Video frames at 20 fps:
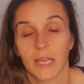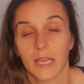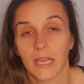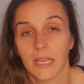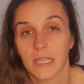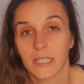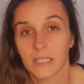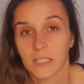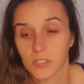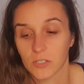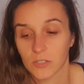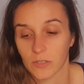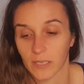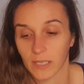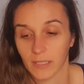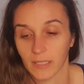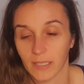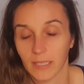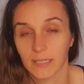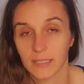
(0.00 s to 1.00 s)

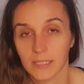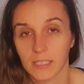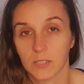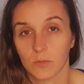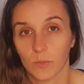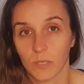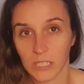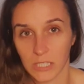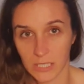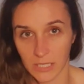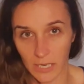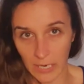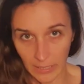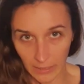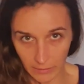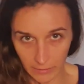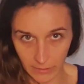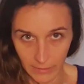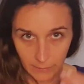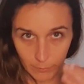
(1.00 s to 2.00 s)
history. Now, this is when you start
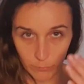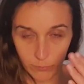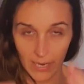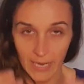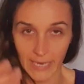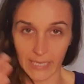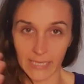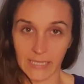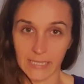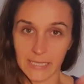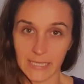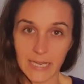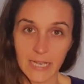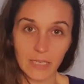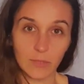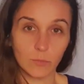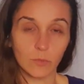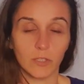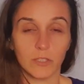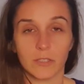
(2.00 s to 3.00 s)
really breaking
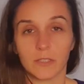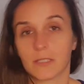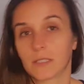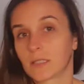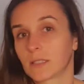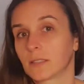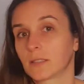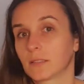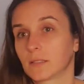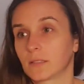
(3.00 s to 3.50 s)
down words.